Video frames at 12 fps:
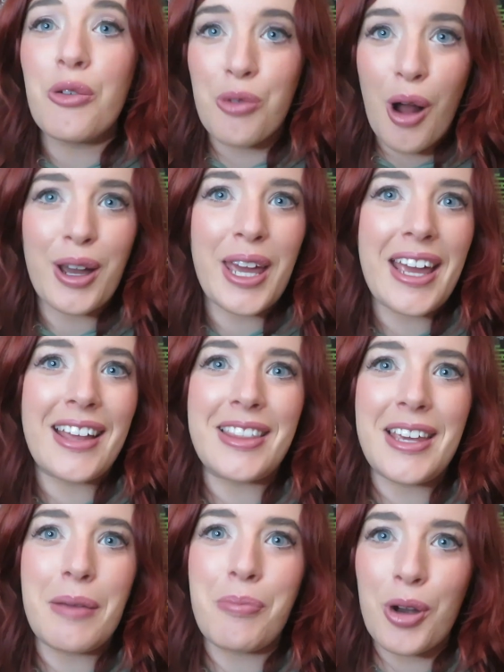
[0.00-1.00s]
rocking
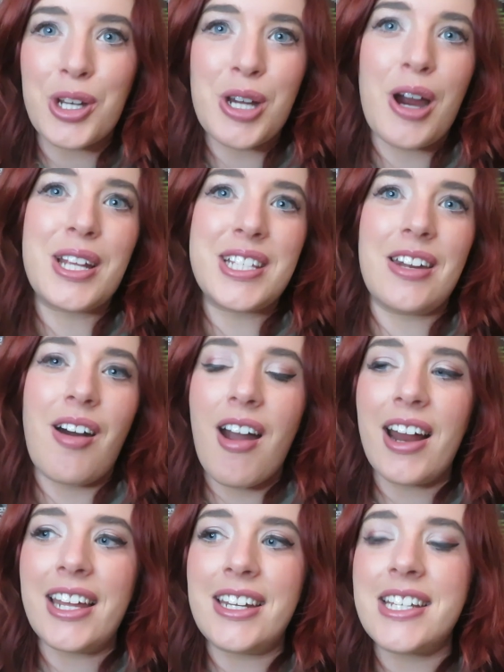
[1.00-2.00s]
the book charts in
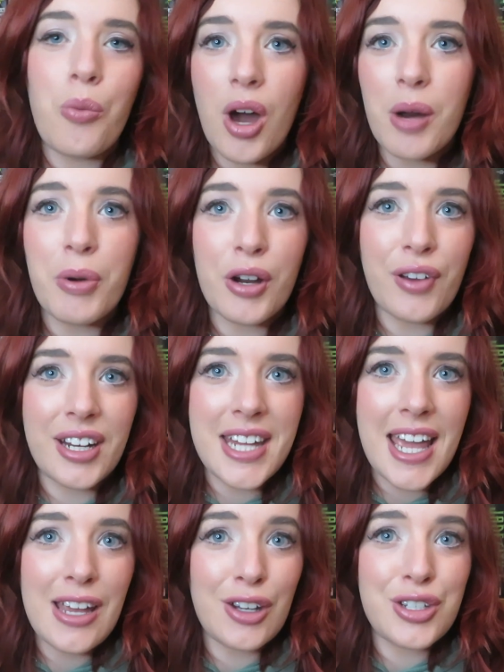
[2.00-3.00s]
Ireland. And what a perfect
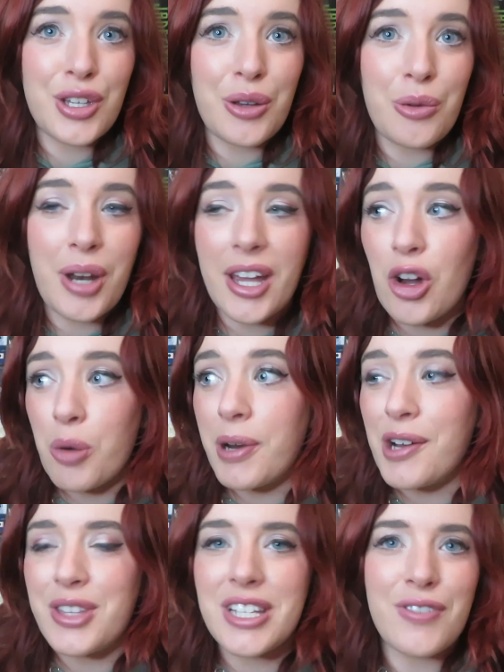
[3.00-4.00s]
day to like
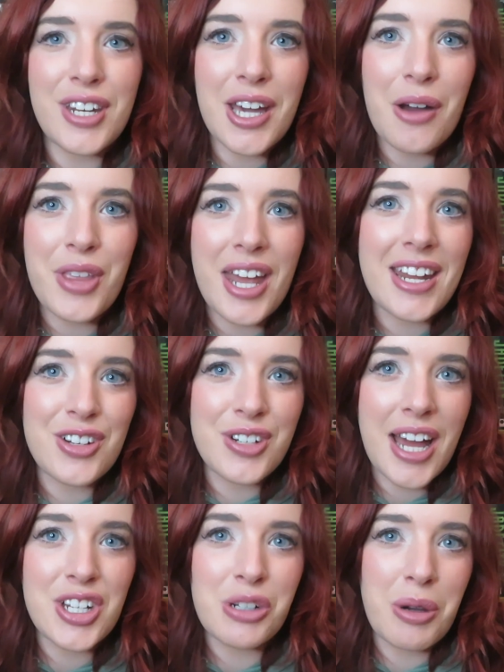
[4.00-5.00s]
upload this video then
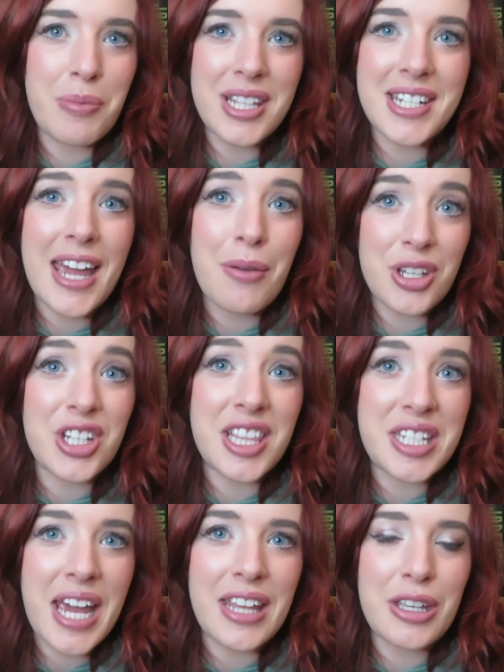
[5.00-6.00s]
introduce National Women's Day, which is
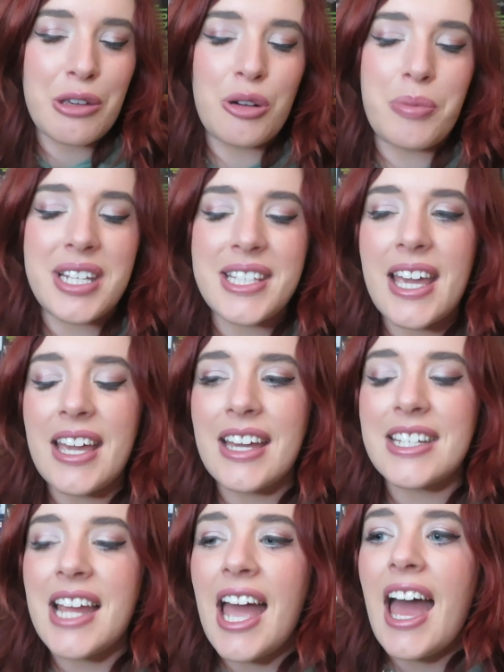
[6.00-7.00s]
the day that you'll be seeing
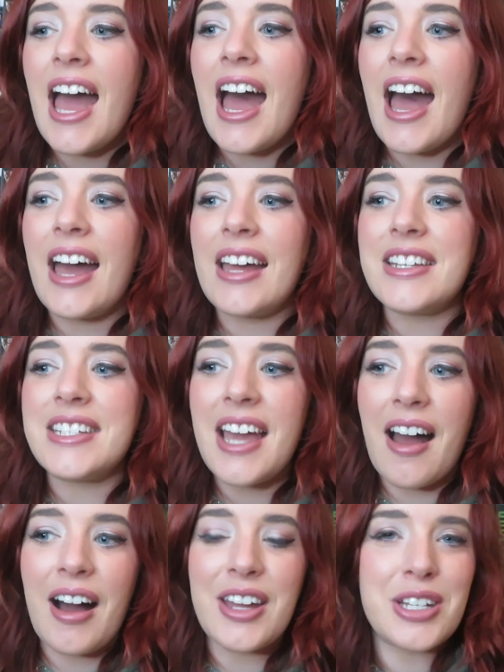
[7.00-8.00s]
it. And
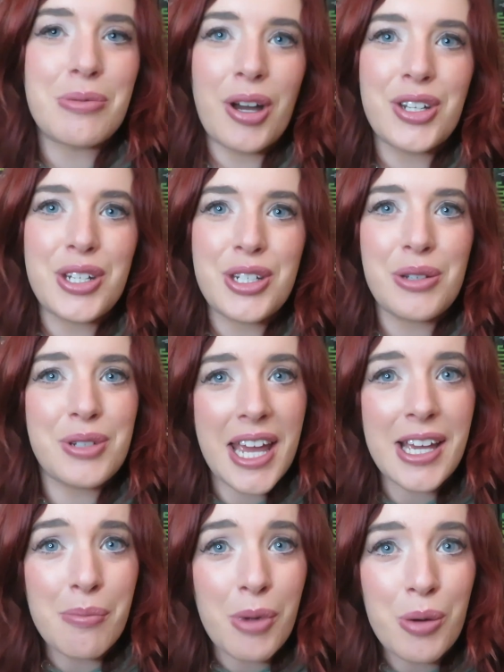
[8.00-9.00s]
yeah, I just wanted to
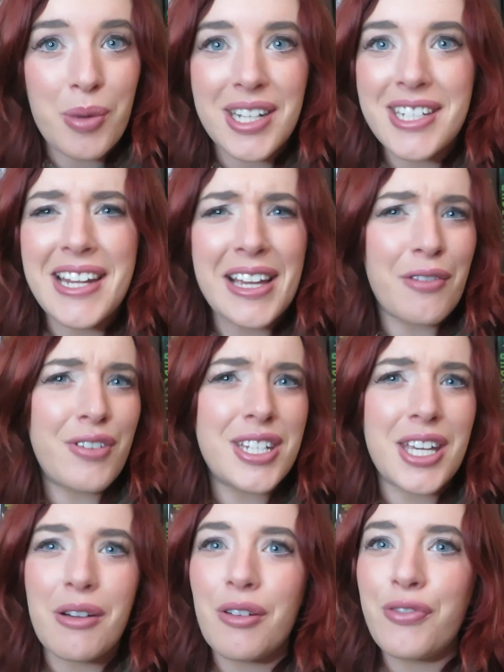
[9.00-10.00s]
take a moment, take a
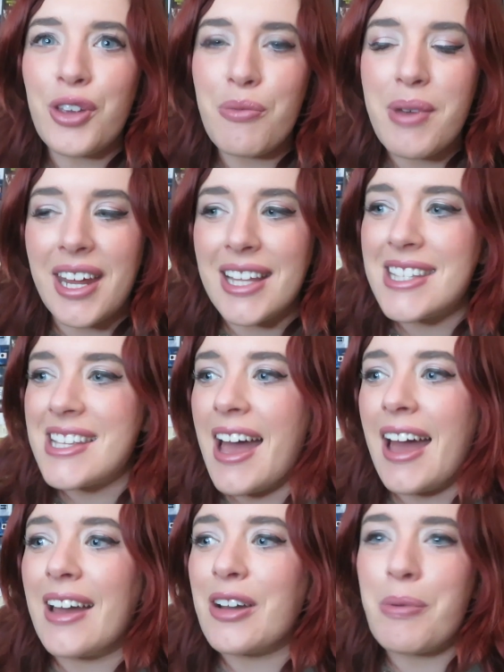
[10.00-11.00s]
video, a few minutes,
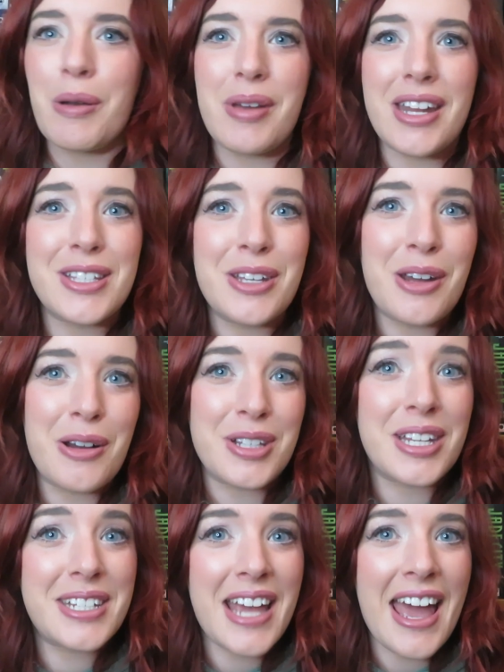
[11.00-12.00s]
a couple of minutes, who
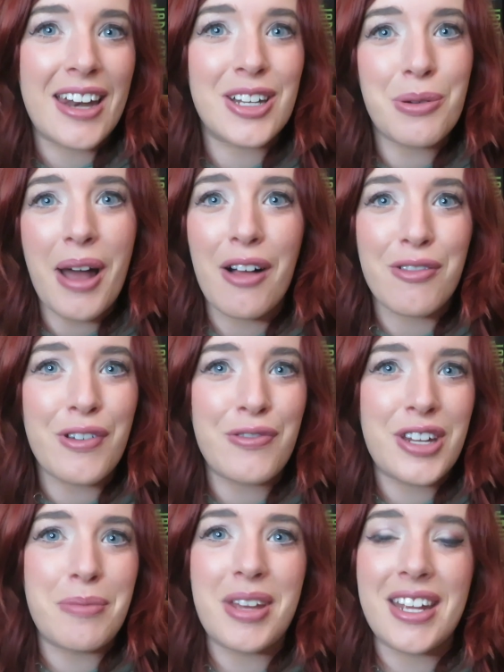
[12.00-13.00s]
knows, 10, 12,
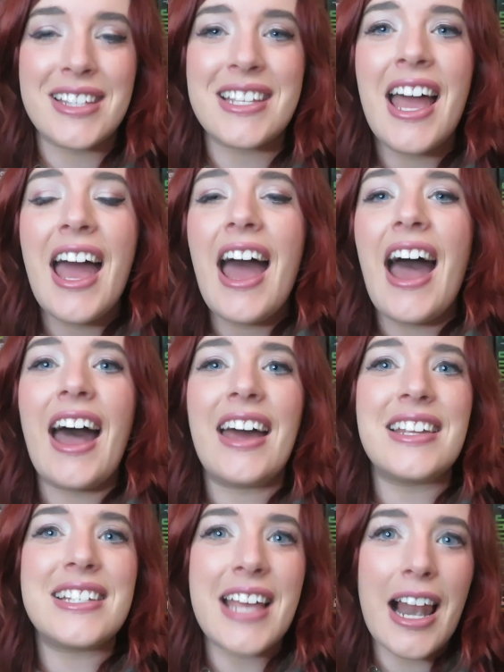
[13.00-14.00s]
15 minutes,
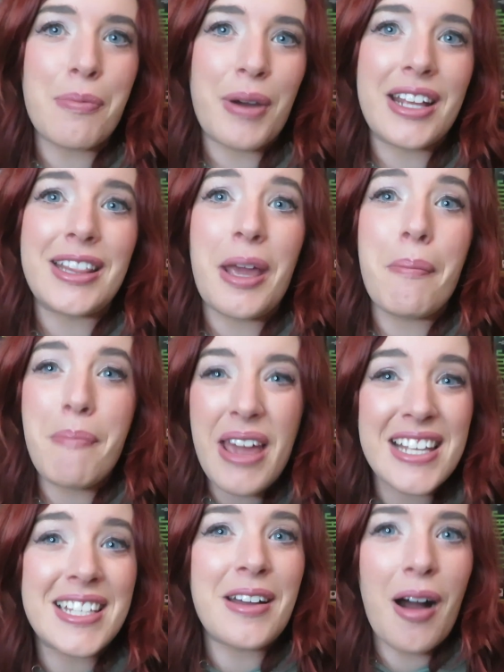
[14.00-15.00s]
and celebrate the
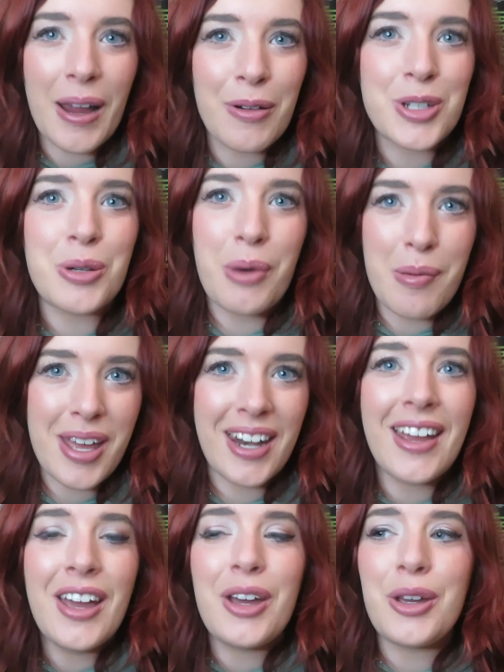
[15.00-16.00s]
amazing Irish women
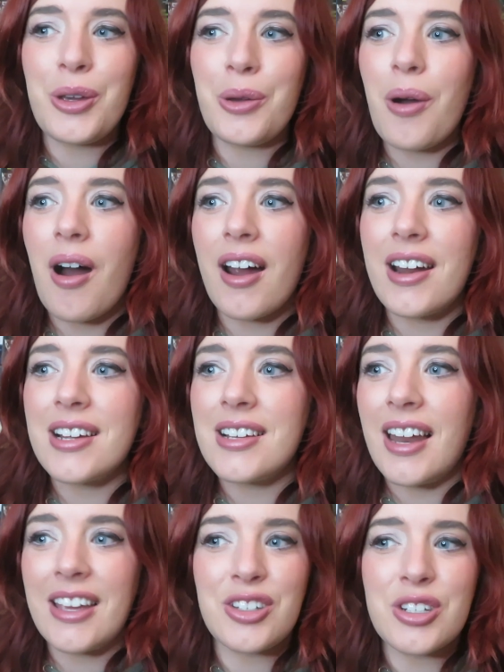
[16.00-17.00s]
who are
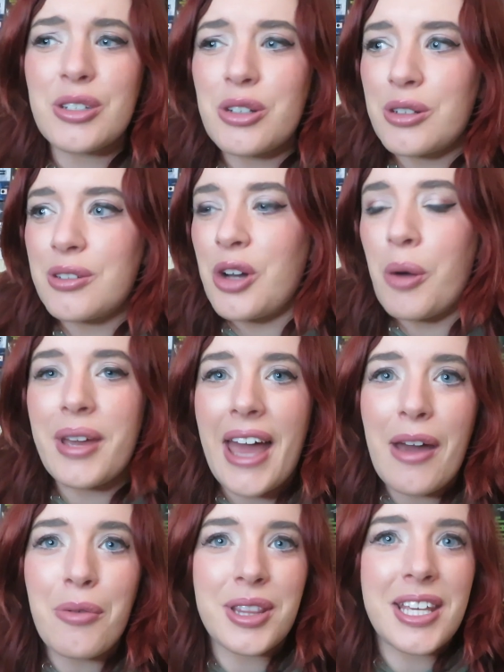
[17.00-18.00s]
like just coming
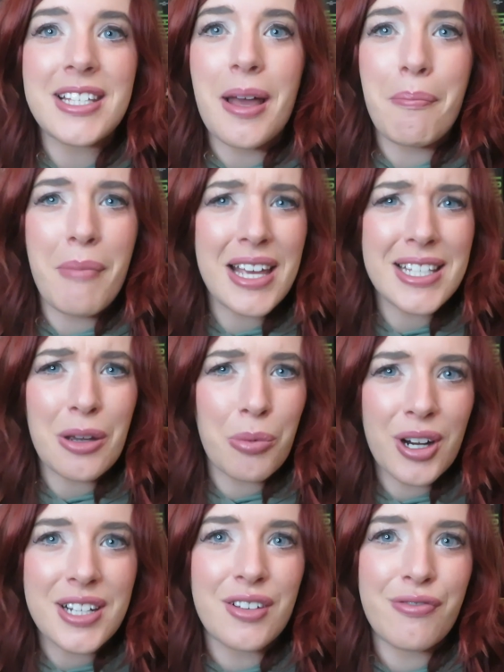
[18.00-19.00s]
out with these amazing
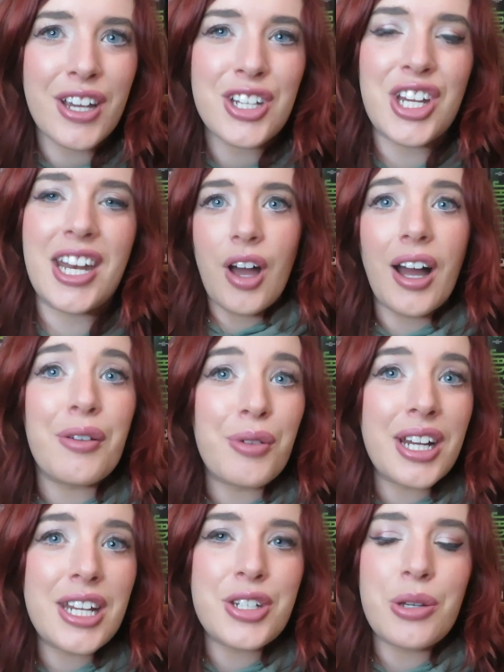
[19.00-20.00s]
works of fiction. I
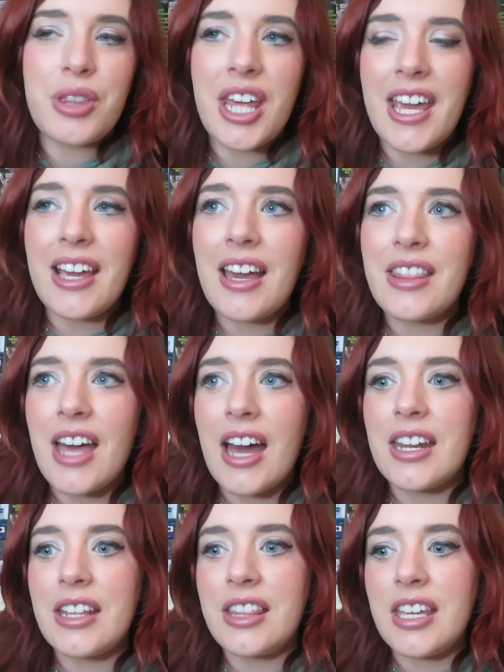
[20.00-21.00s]
really do think
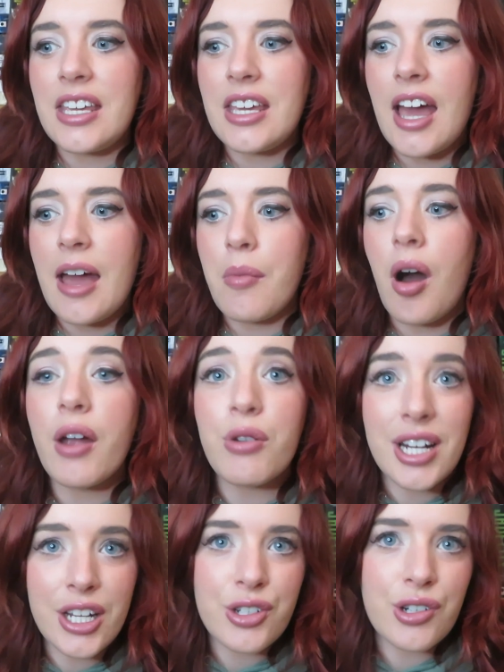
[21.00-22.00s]
that the
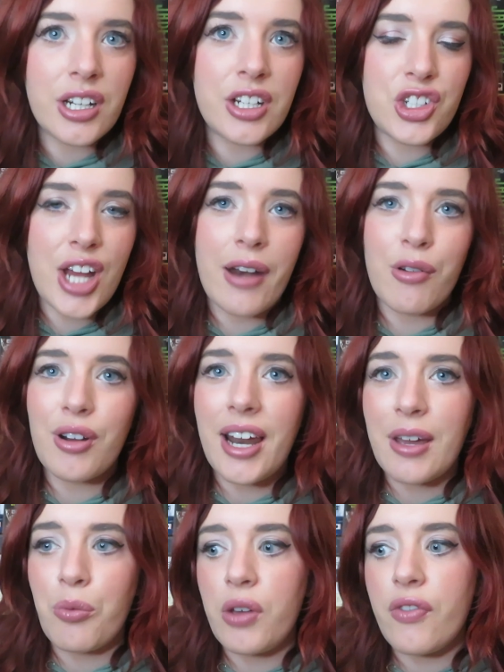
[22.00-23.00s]
Irish literature in general,
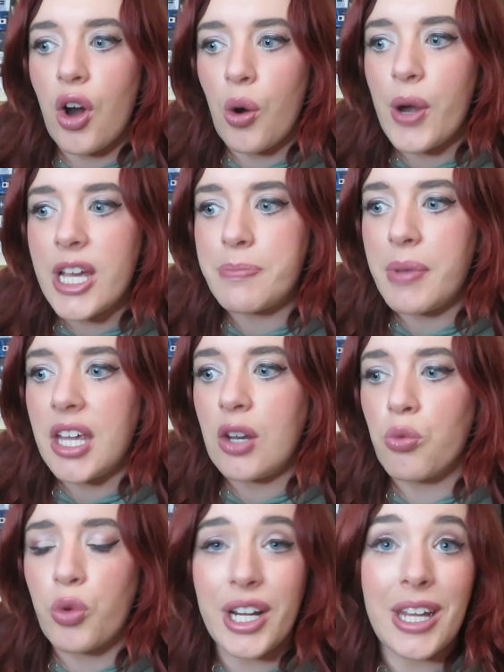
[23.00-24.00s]
like, we've always
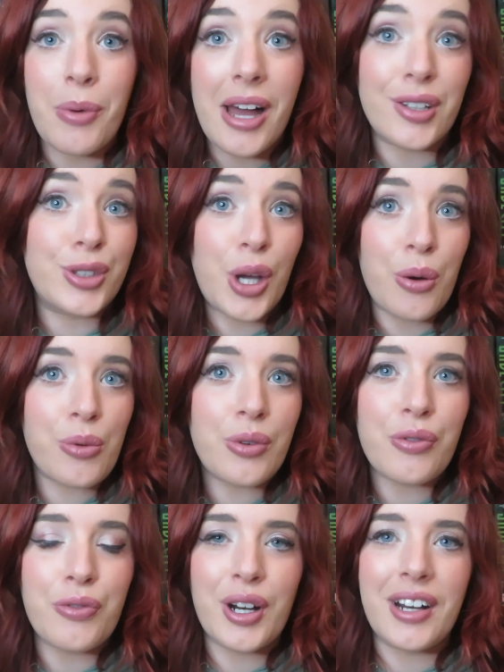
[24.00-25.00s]
been really well
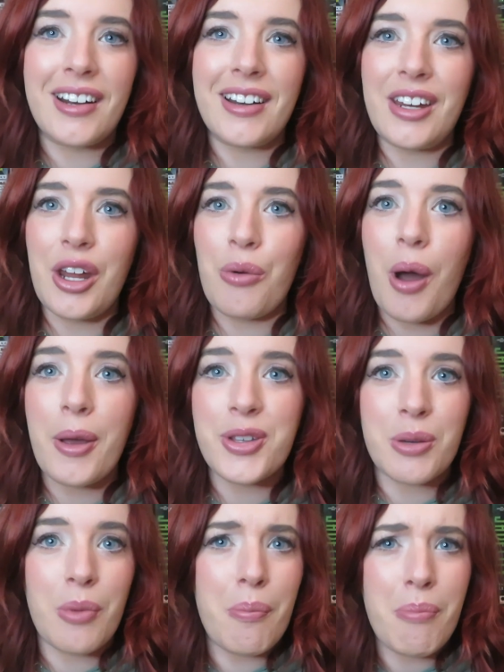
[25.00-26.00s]
known for, you know,
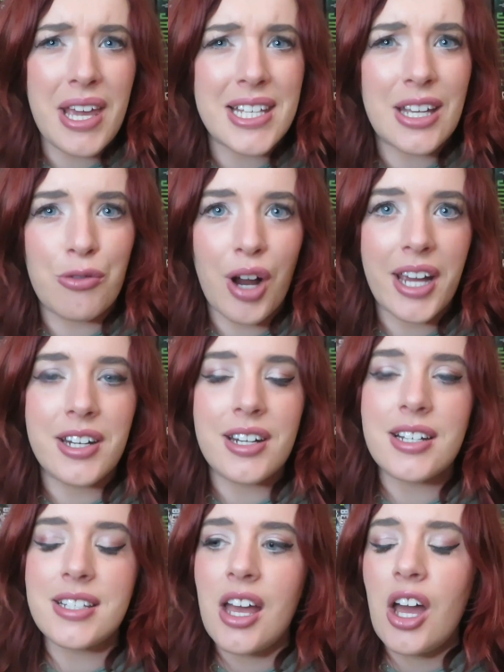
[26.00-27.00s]
some amazing
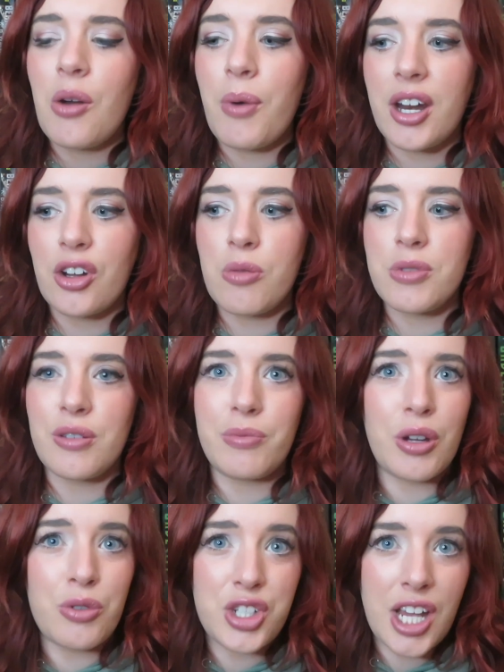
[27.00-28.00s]
writers when it comes
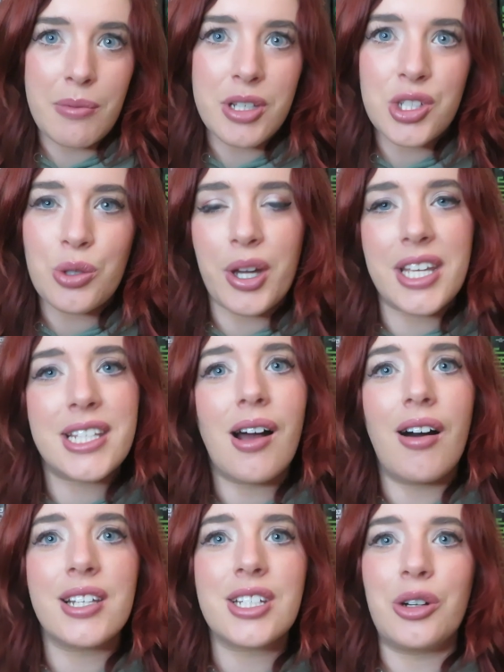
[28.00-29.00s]
from, you know, James Joyce,
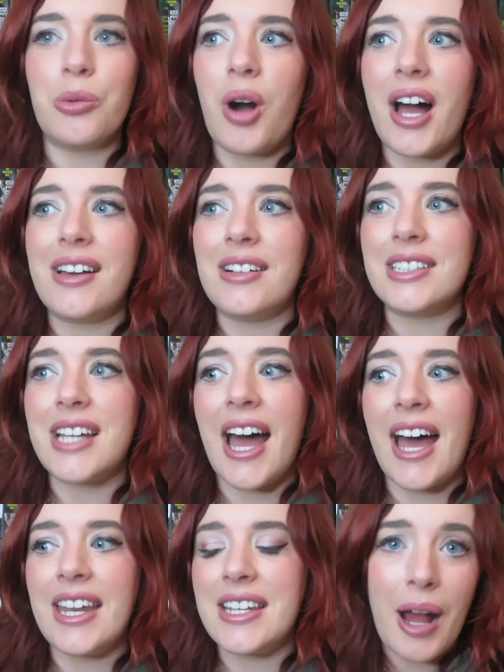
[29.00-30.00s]
Oscar Wilde,
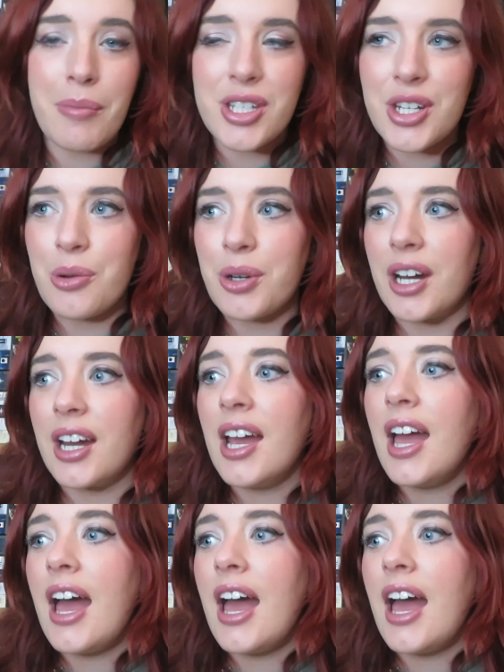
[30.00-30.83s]
and Bram Stoker.